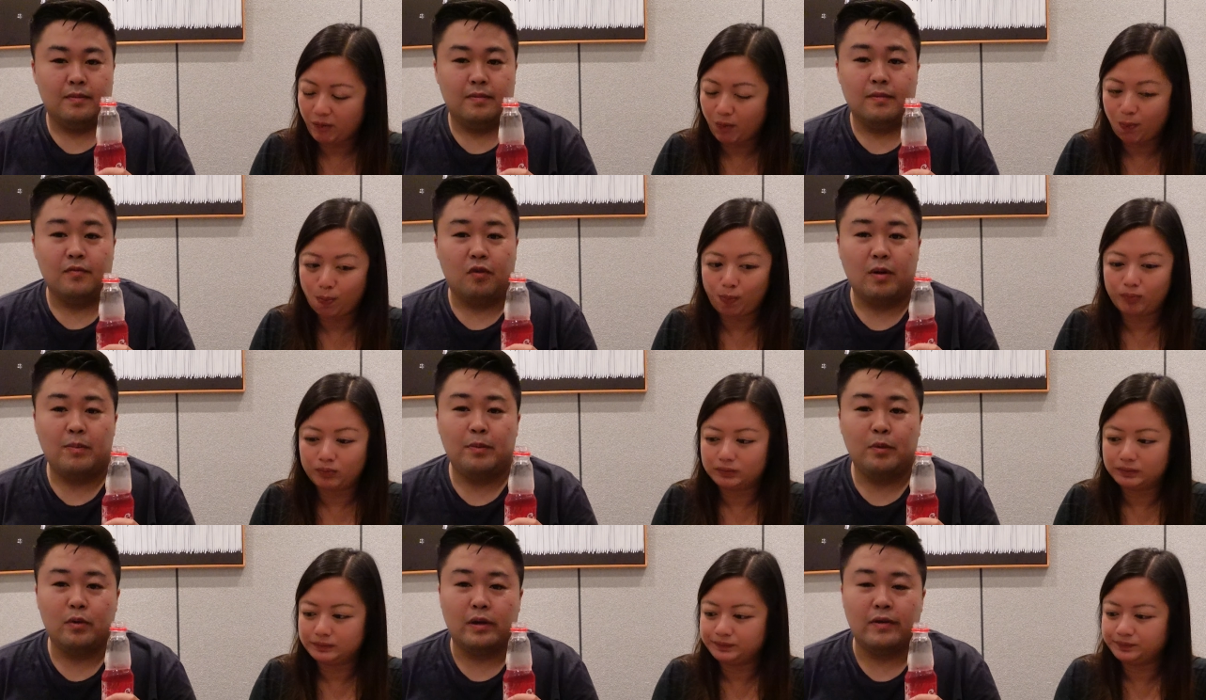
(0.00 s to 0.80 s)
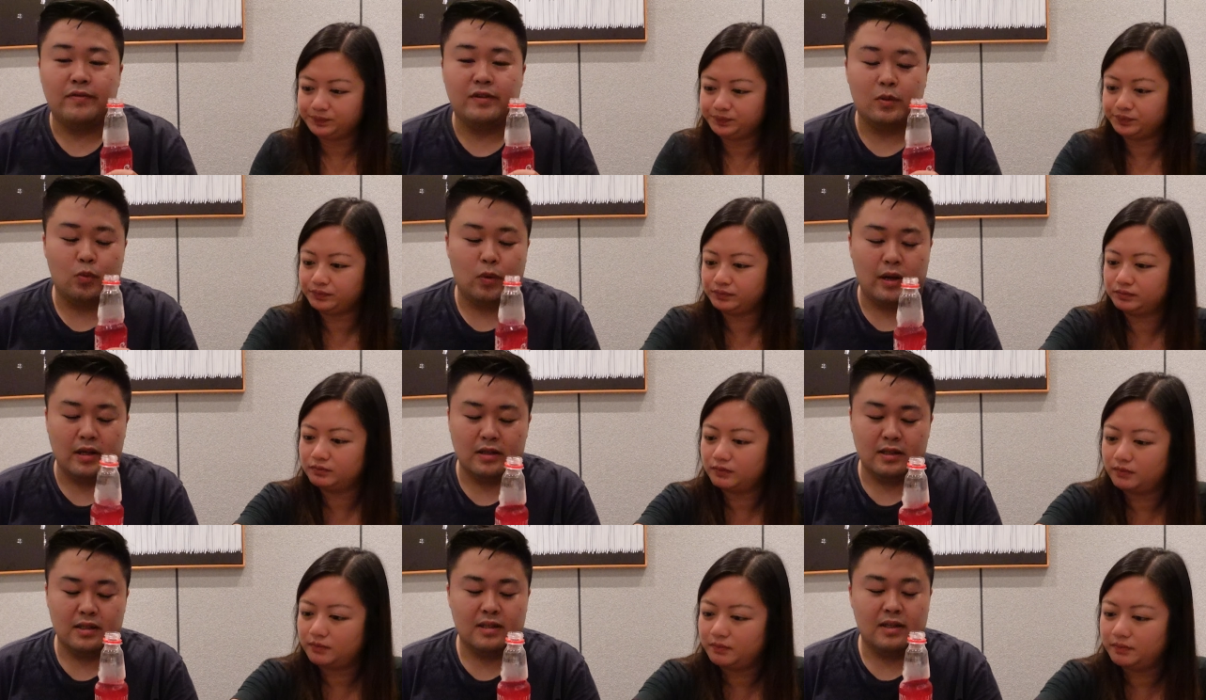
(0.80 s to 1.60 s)
Speaker 1: Red Bull gives you
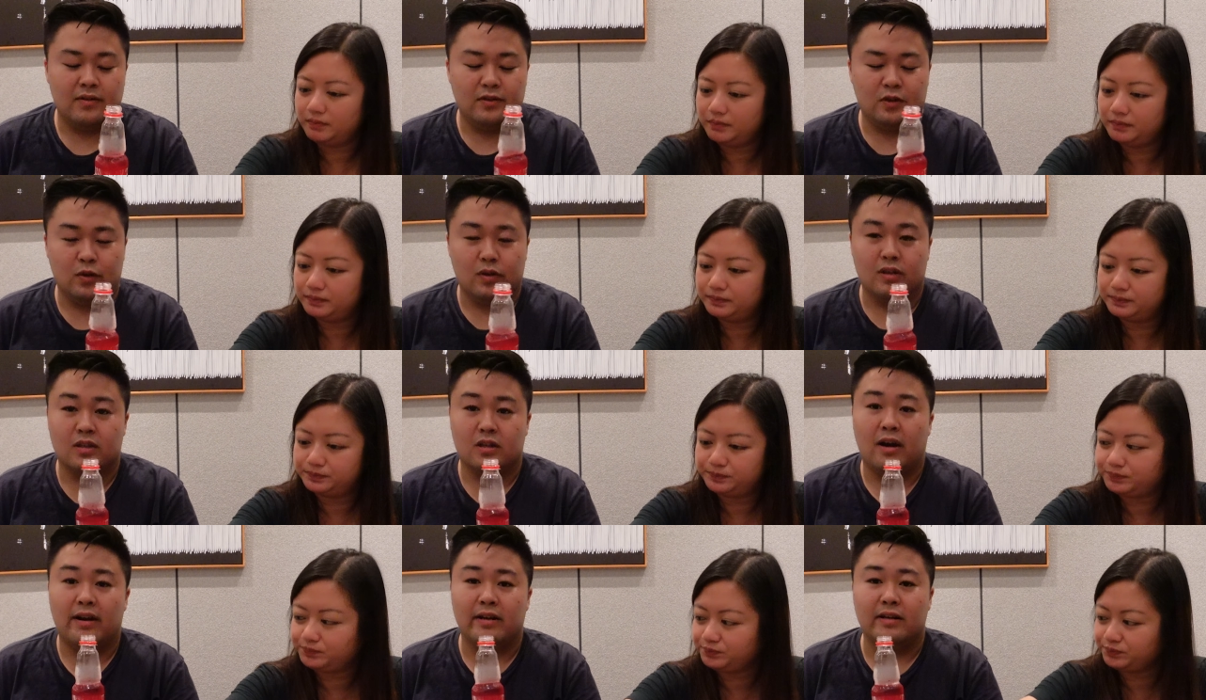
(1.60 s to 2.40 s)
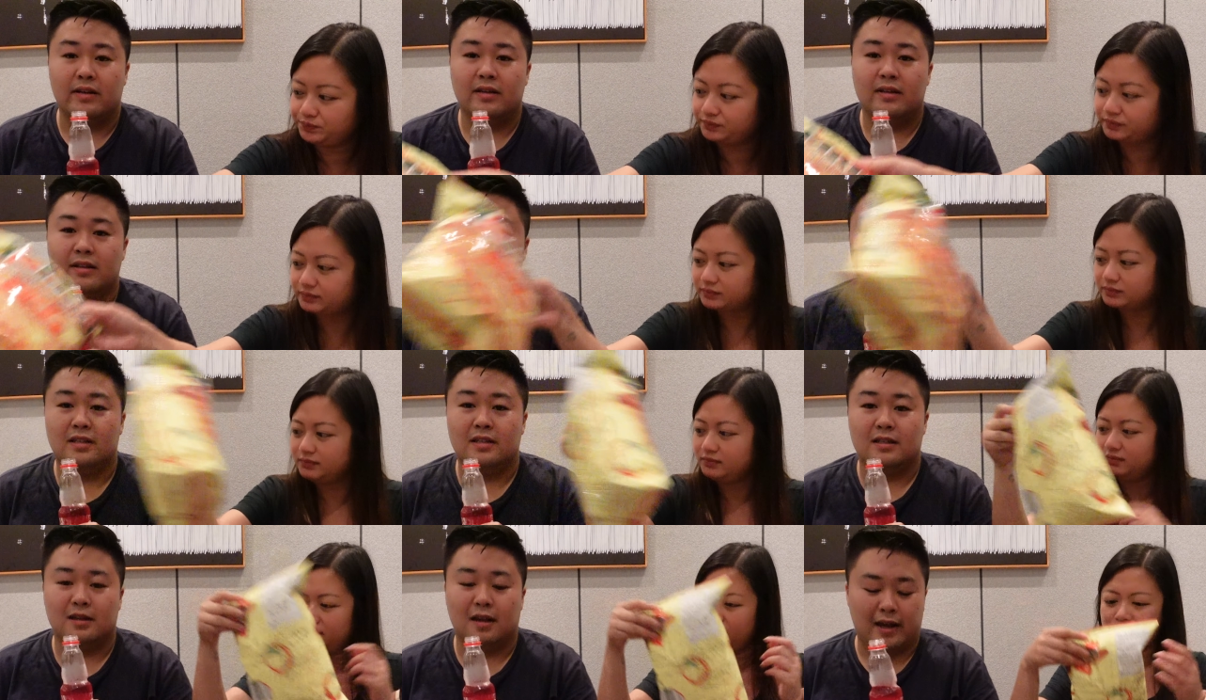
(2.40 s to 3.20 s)
wings. This gives you anxiety. This
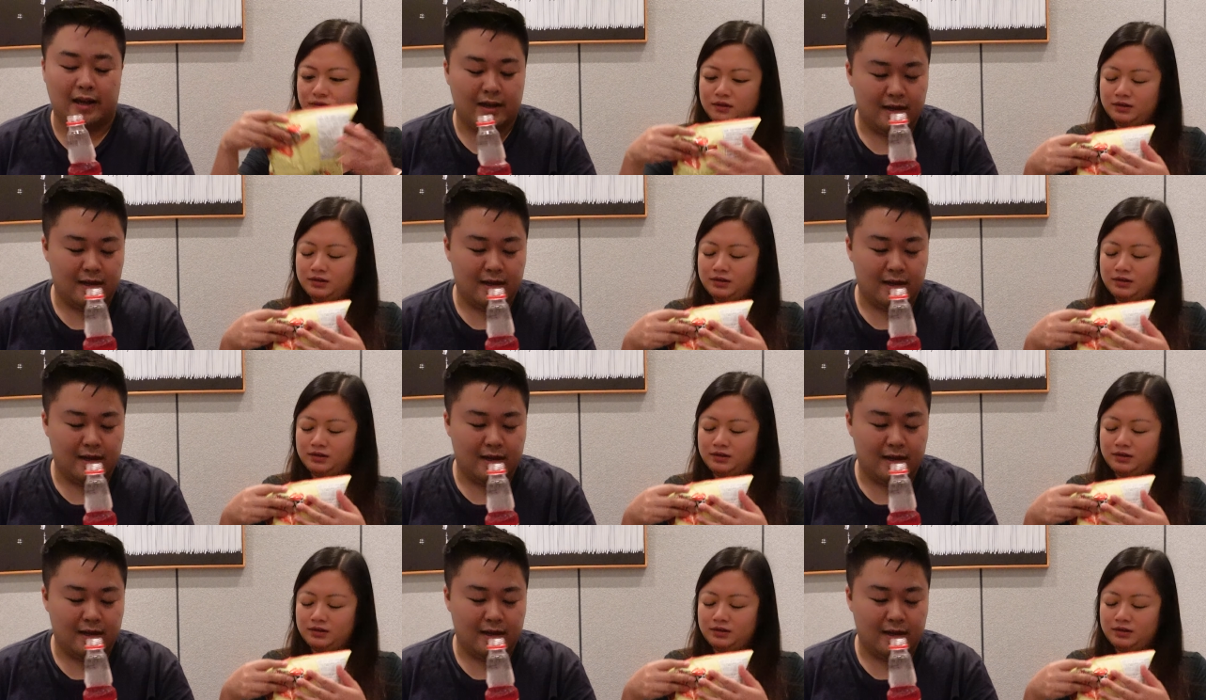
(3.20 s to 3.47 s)
is like,